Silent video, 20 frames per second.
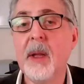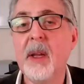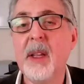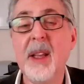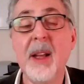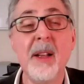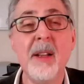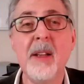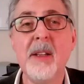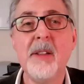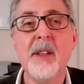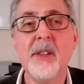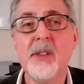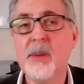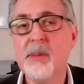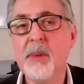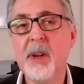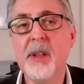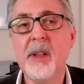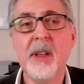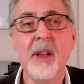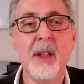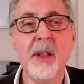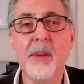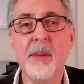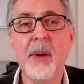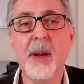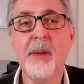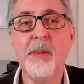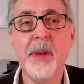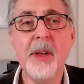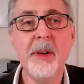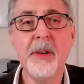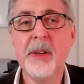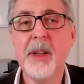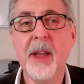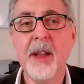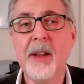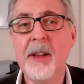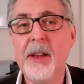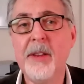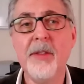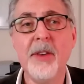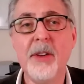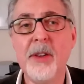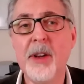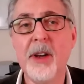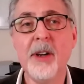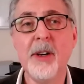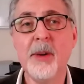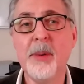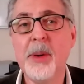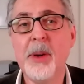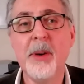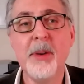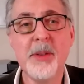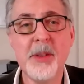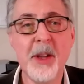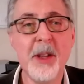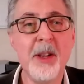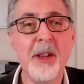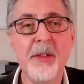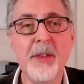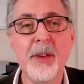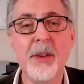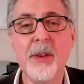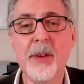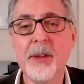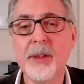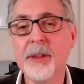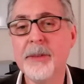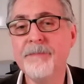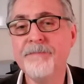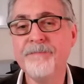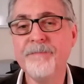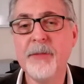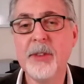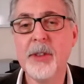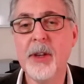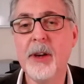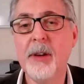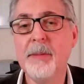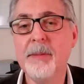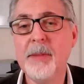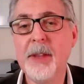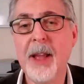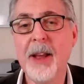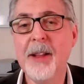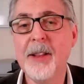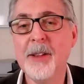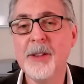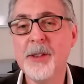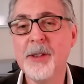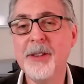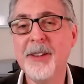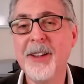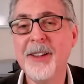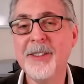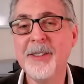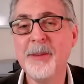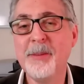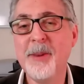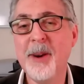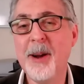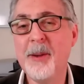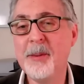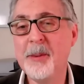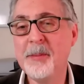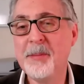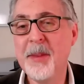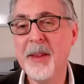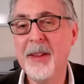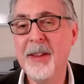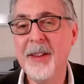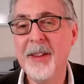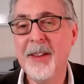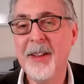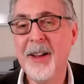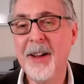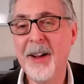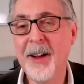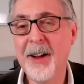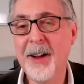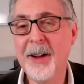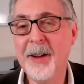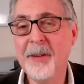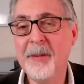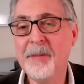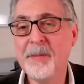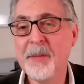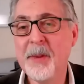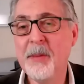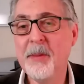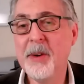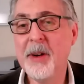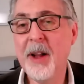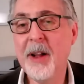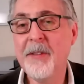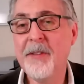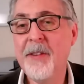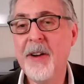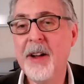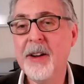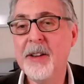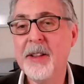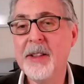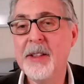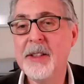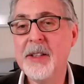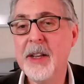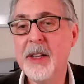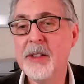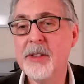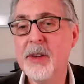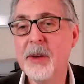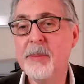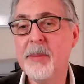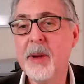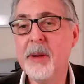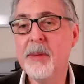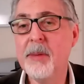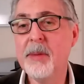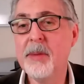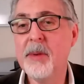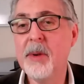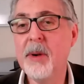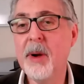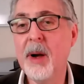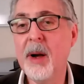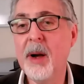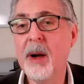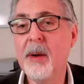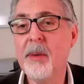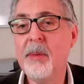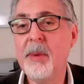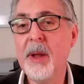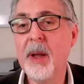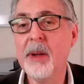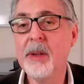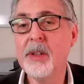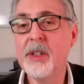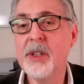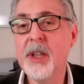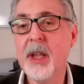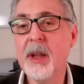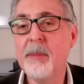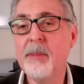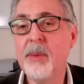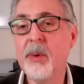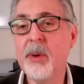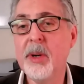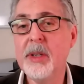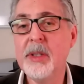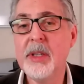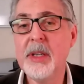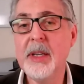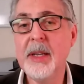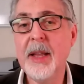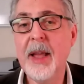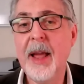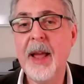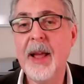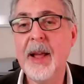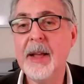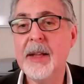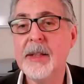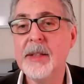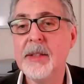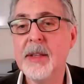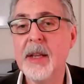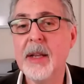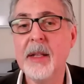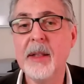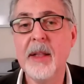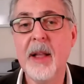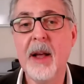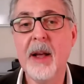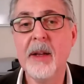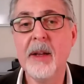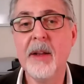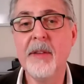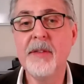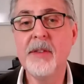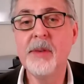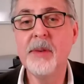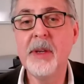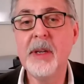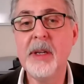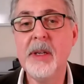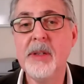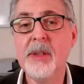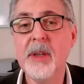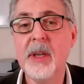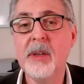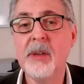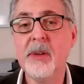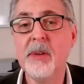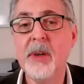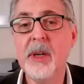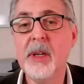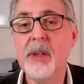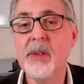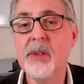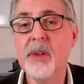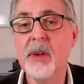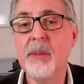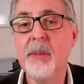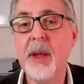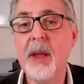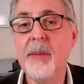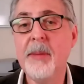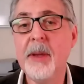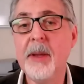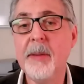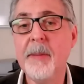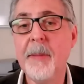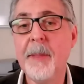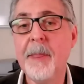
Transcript: Yeah, it doesn't run the other way. We don't get even younger. We always get even older. So yeah, that's a problem. We're not fond of the desert, but we understand Boise has a lot of trees and green, so maybe.